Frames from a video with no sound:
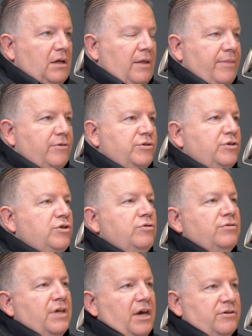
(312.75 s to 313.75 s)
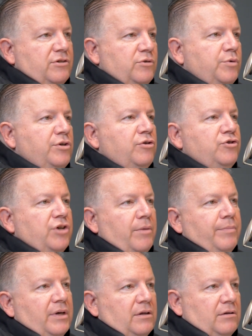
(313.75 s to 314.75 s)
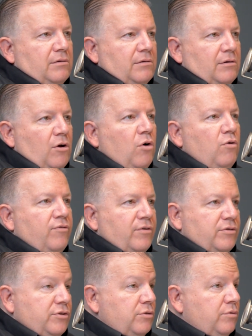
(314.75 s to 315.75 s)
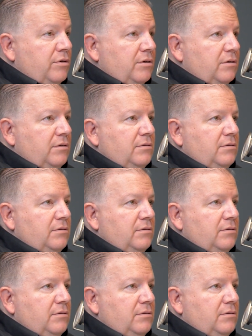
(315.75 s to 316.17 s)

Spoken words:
There's just use cases which are jumping over sooner.